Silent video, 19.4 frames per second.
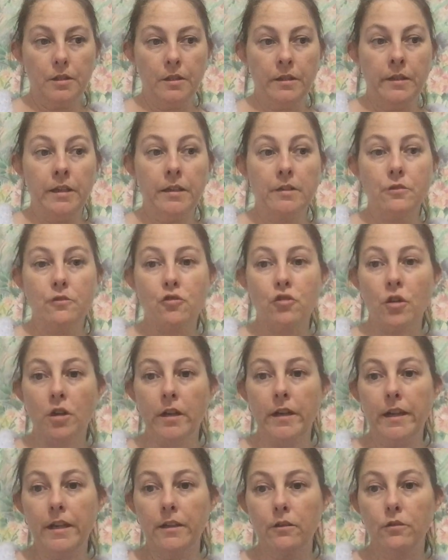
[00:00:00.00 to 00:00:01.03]
knitted
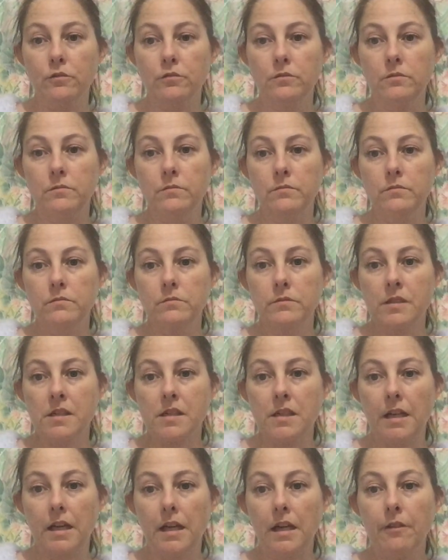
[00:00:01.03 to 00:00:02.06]
triangle
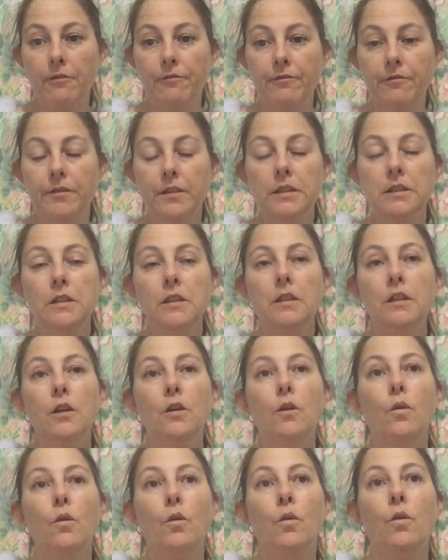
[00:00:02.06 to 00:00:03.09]
scarf
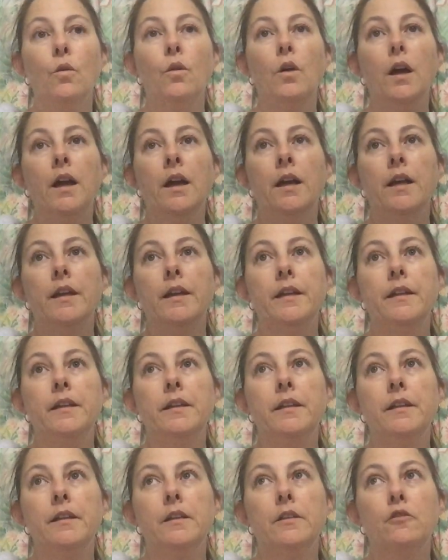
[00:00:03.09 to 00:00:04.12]
or
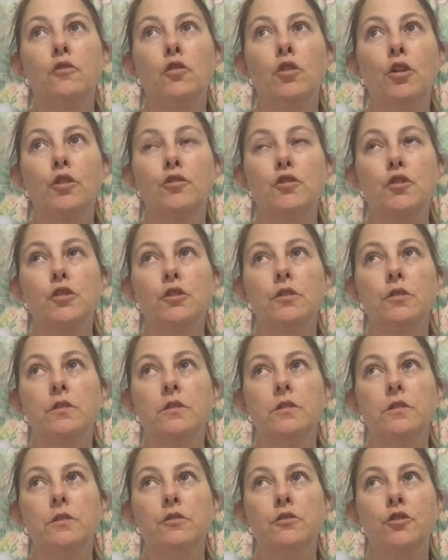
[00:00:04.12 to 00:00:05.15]
a
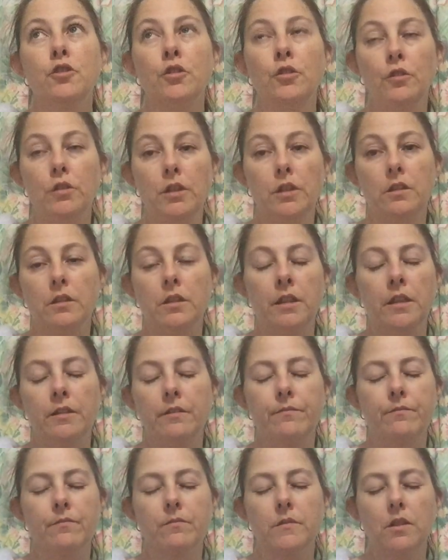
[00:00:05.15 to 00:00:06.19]
crocheted tunic
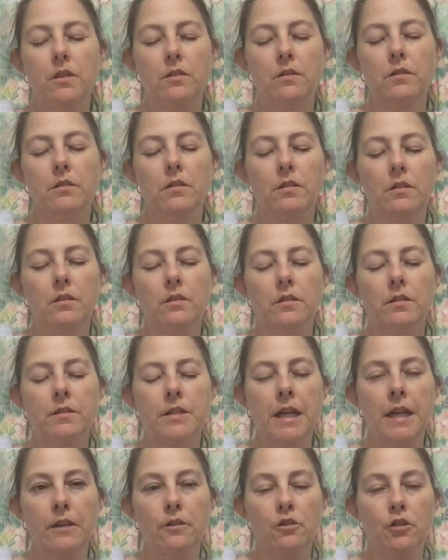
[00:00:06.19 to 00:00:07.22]

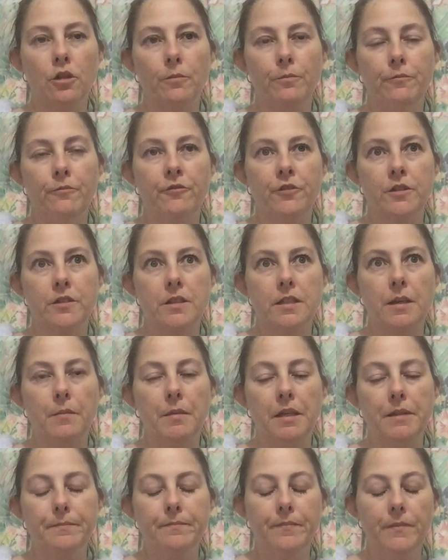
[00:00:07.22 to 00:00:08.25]
tank top for
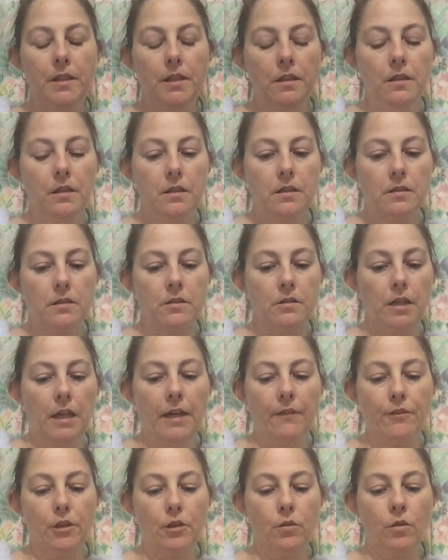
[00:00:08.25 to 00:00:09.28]
summer. So I
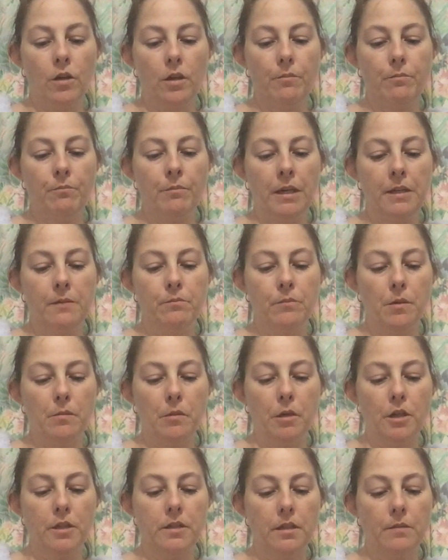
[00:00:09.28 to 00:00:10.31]
haven't quite made my
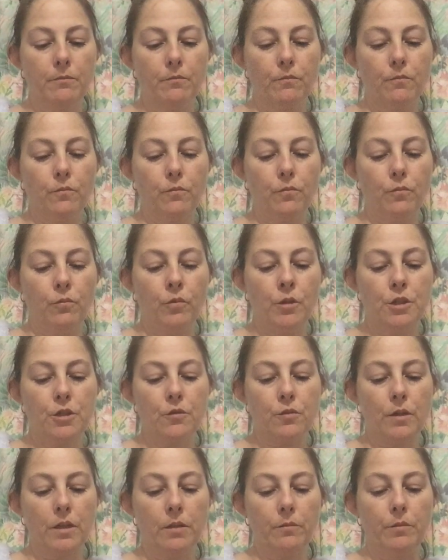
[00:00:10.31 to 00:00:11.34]
mind up
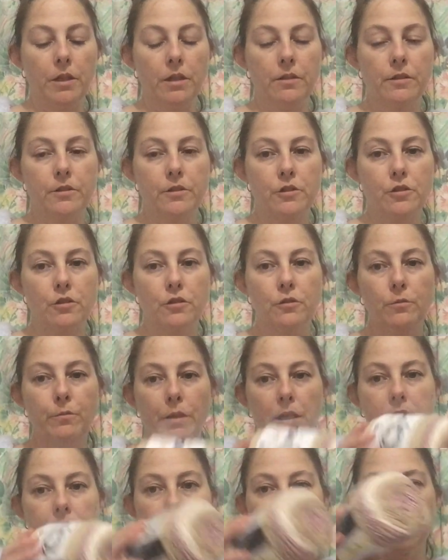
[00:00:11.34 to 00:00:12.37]
which one I'm going to do,
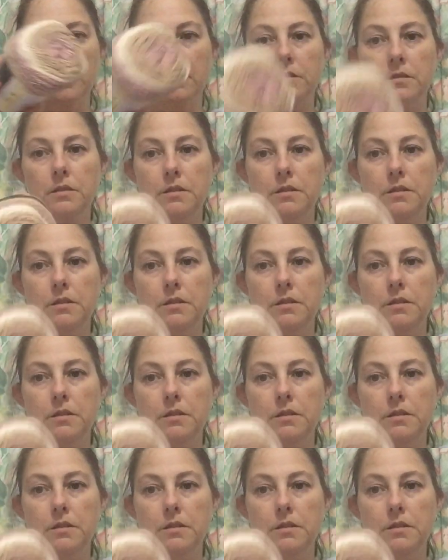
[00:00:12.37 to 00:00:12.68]
but